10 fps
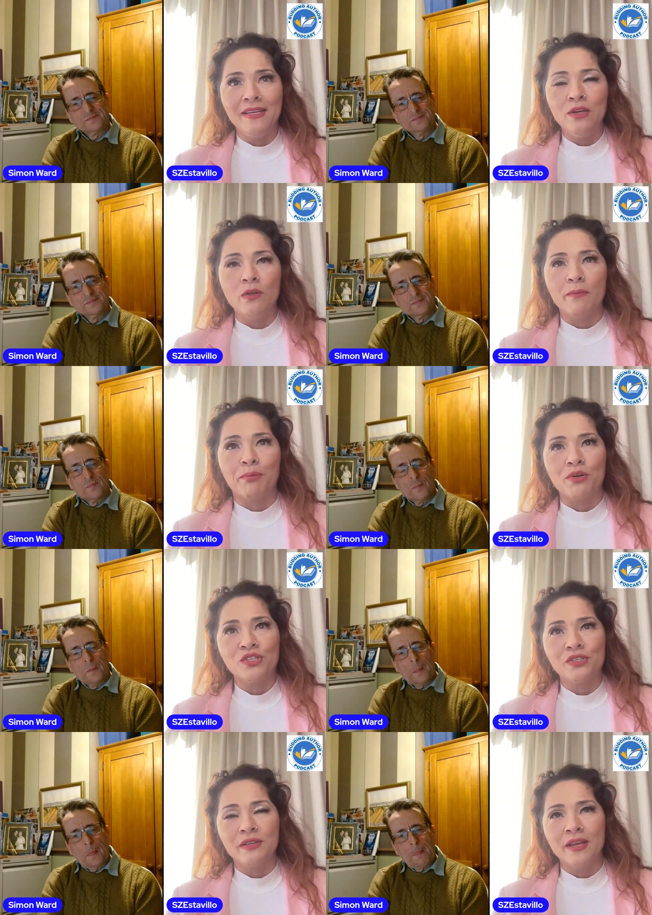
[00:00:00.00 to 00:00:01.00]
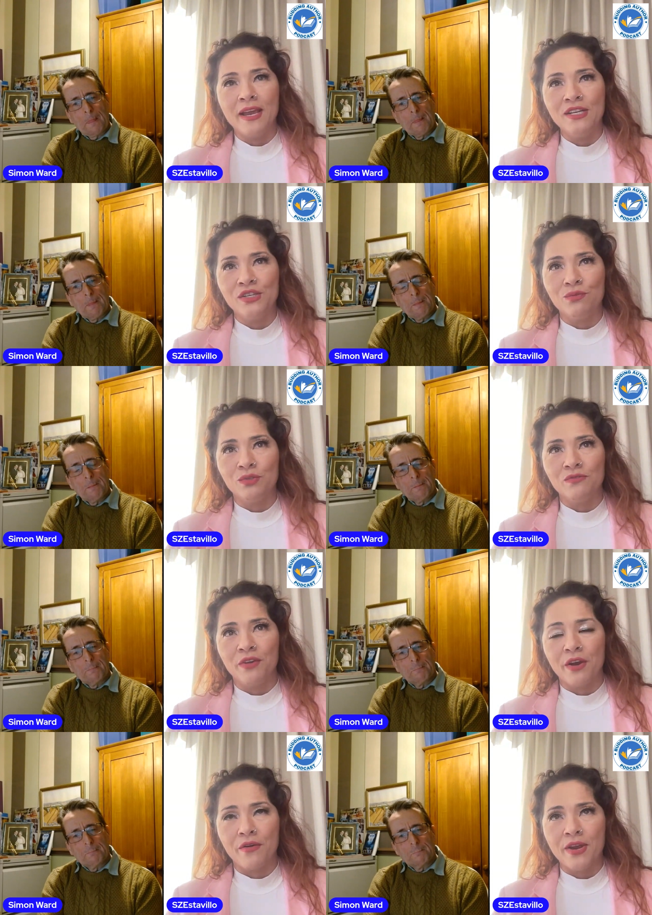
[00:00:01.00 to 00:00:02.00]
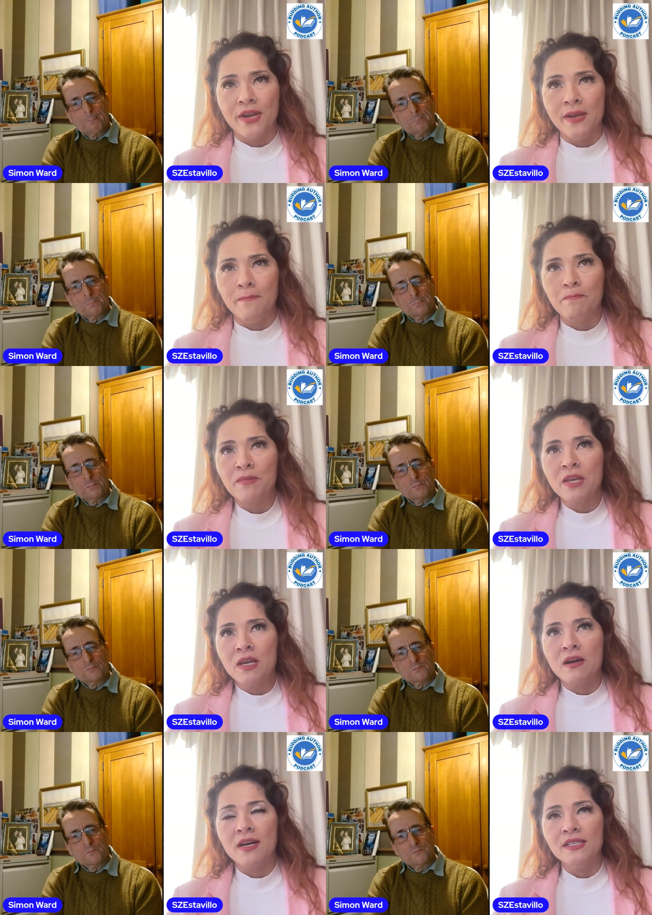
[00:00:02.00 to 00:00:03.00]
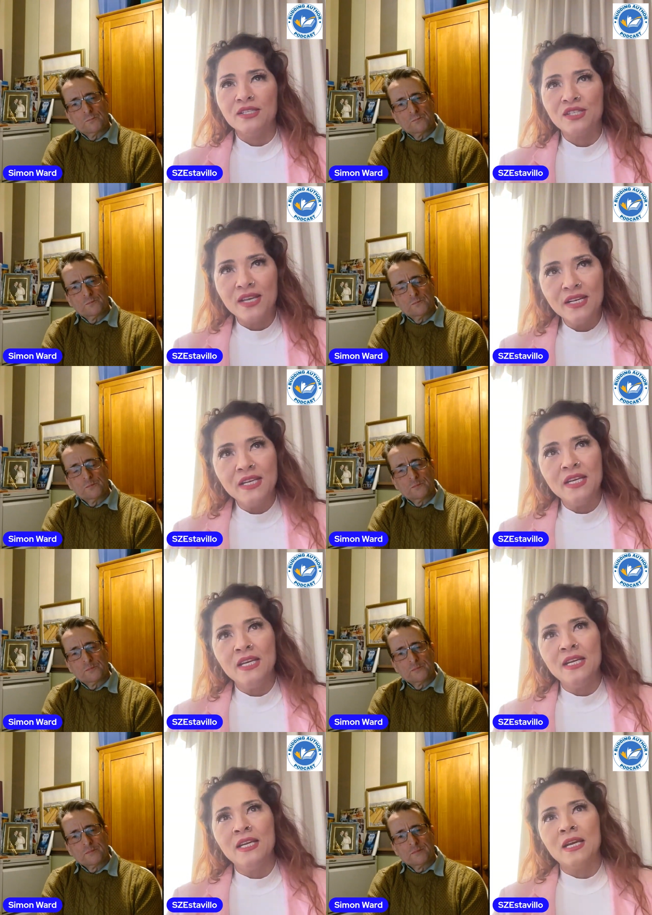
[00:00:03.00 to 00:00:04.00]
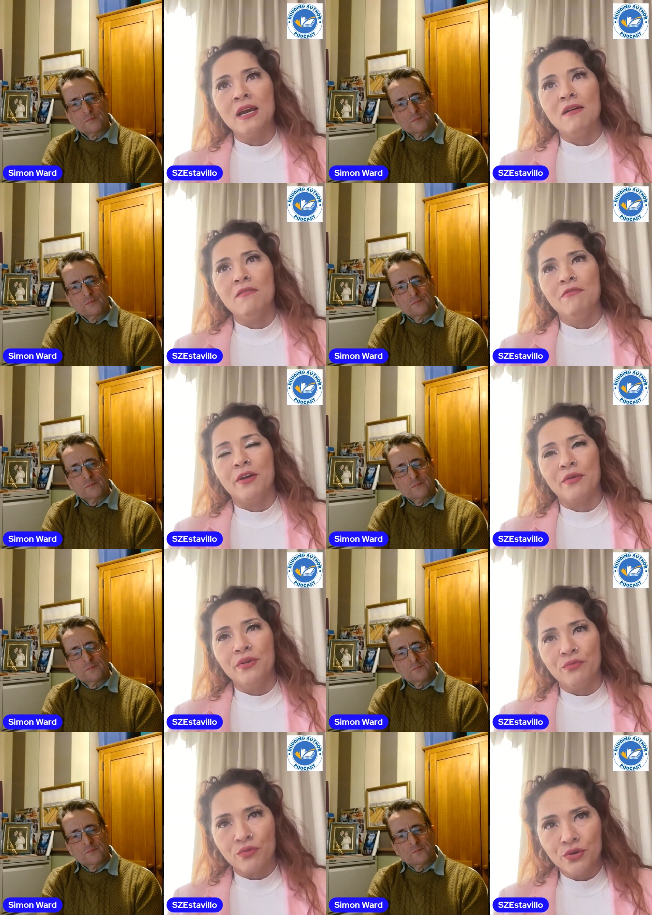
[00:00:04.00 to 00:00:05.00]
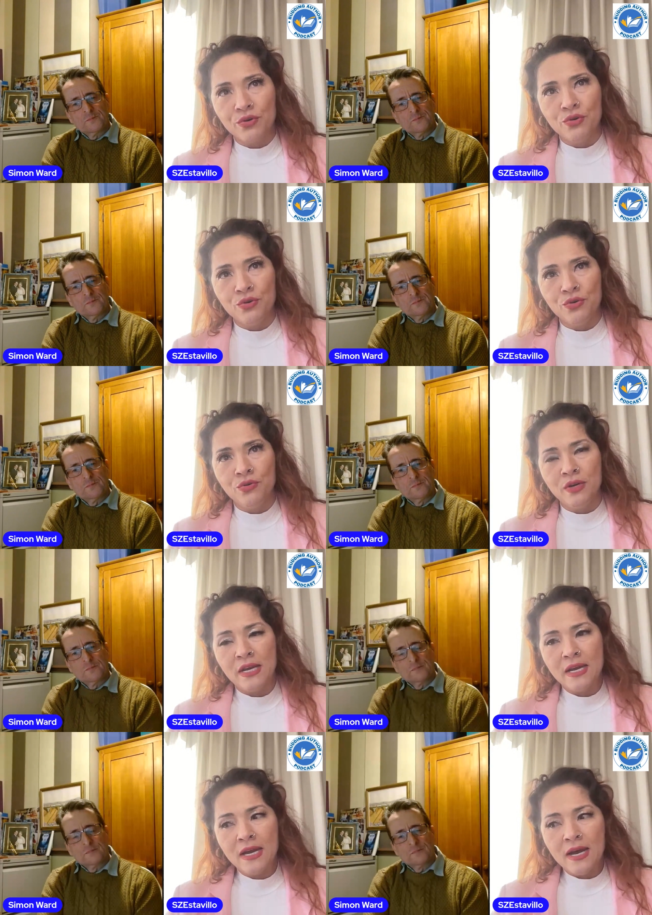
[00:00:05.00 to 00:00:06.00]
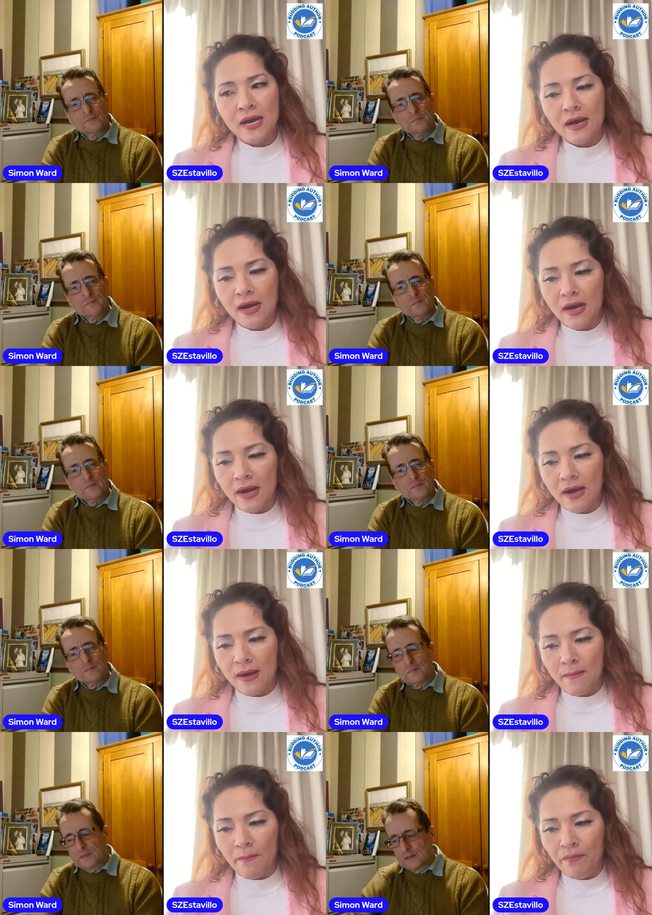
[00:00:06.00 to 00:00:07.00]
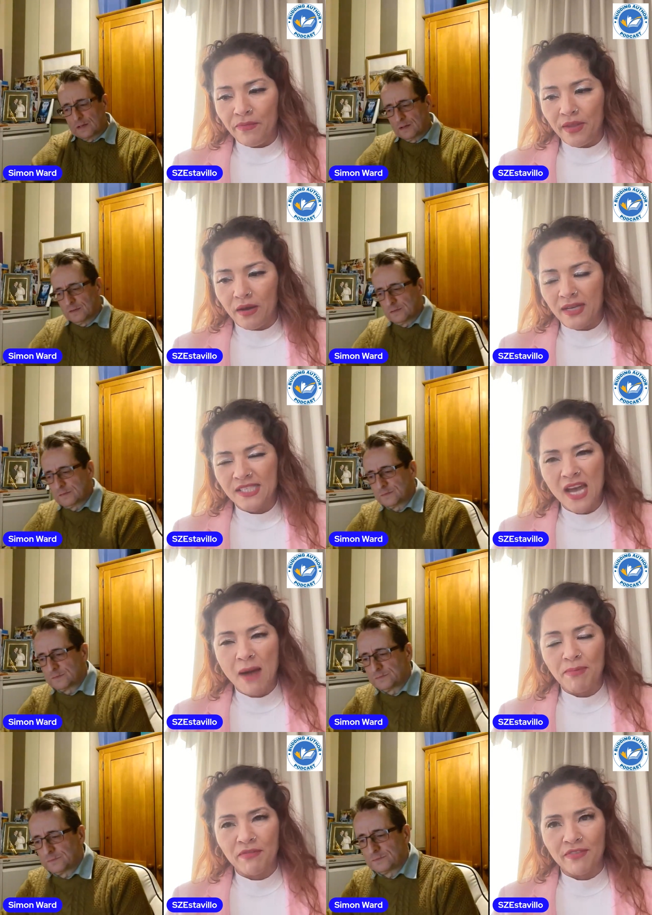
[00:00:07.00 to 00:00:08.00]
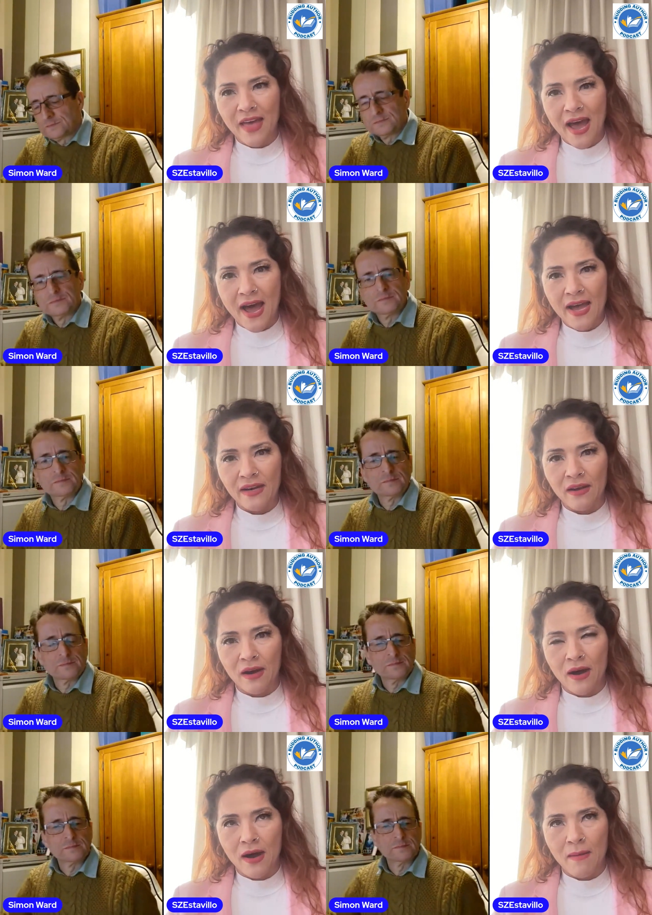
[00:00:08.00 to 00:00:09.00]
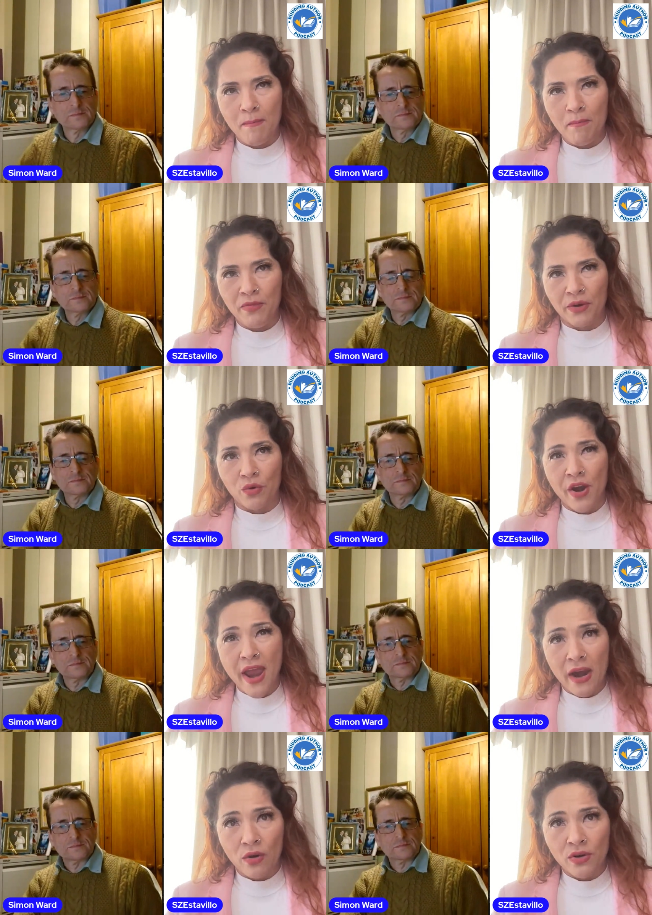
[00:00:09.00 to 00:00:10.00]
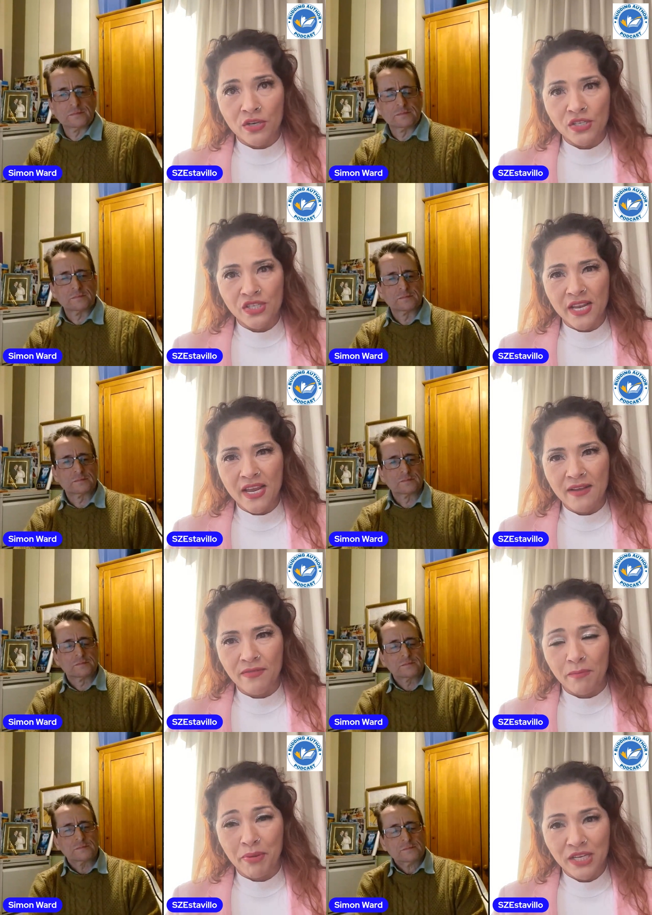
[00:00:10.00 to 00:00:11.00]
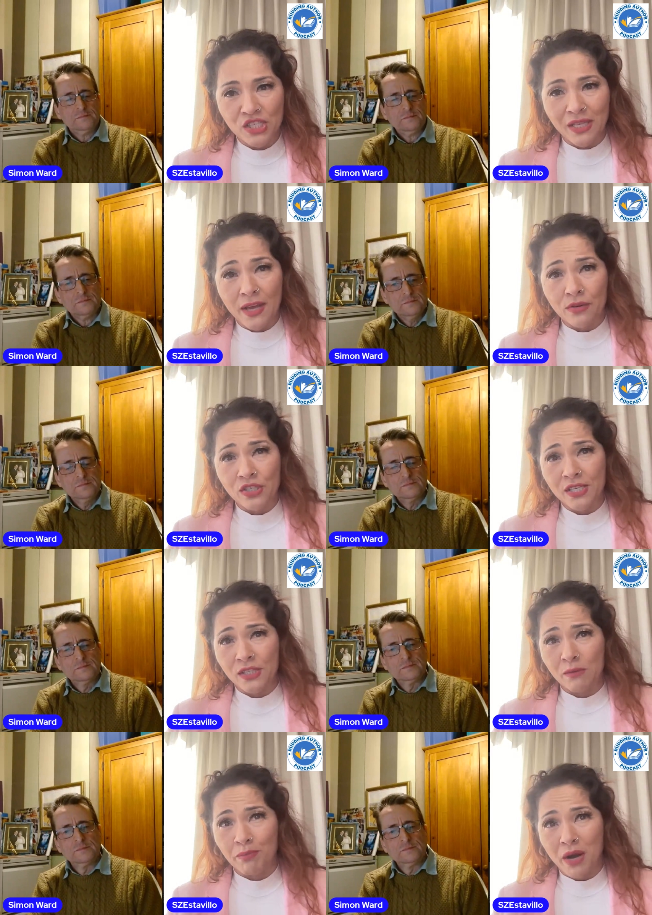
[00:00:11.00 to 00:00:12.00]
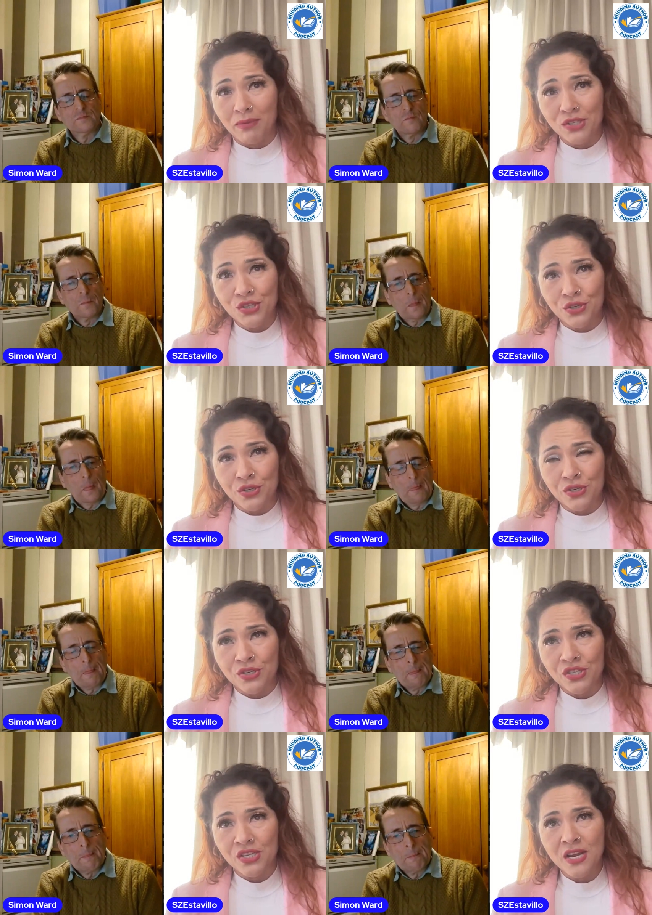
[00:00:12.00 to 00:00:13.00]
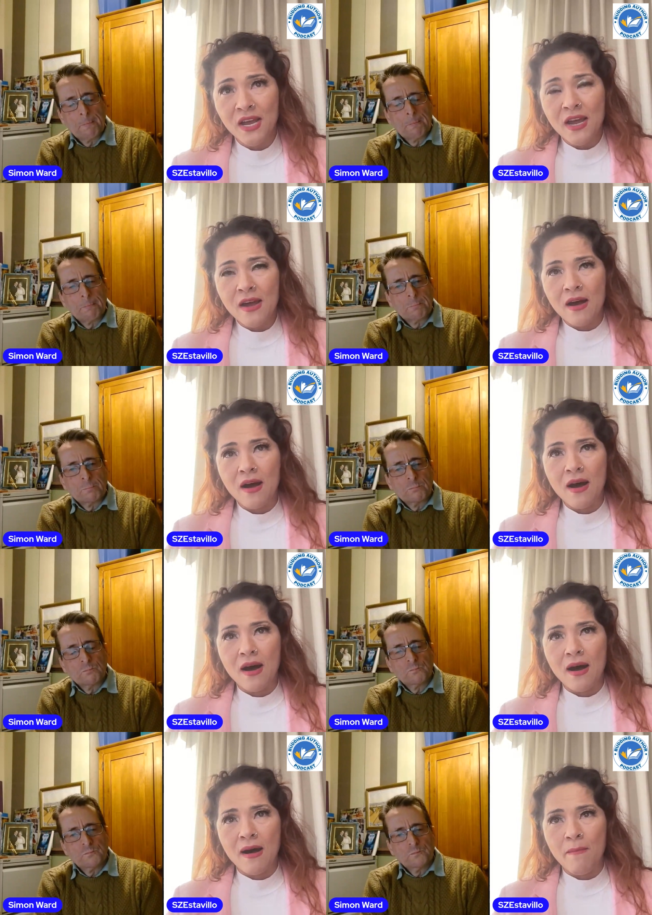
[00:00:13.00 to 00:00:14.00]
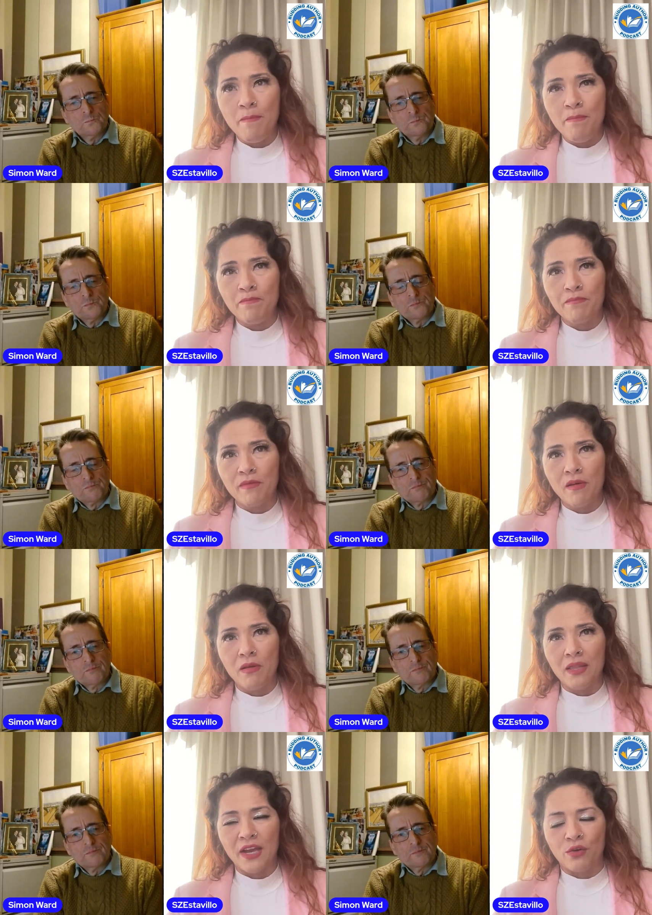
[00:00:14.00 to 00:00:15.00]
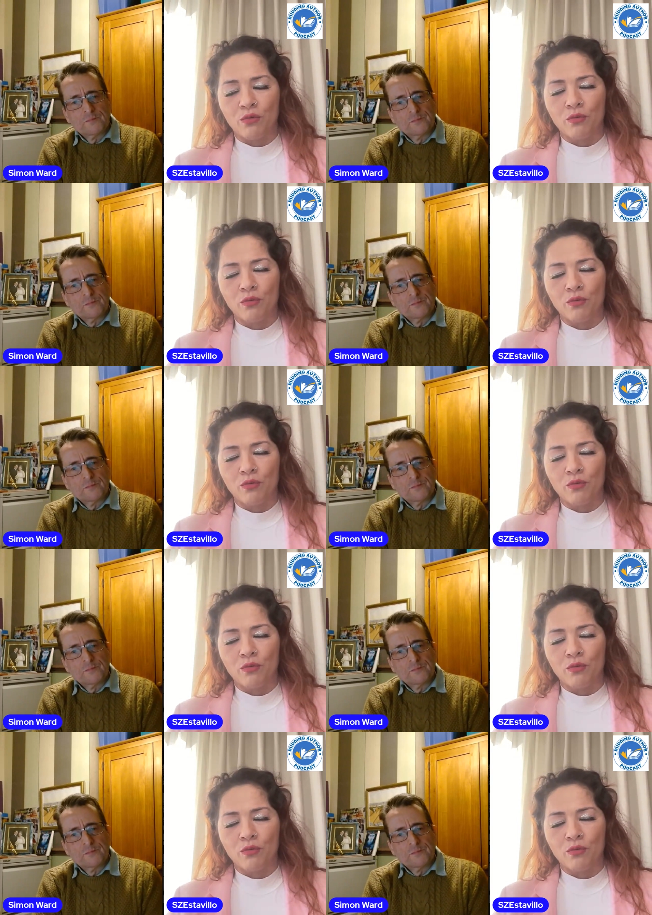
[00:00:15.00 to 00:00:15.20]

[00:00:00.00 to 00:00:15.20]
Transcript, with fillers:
Speaker 1: you know, the person the agent was very condescending, very rude. Um, on top of that, um, there were errors in the pitch letter sent to publishers, um, like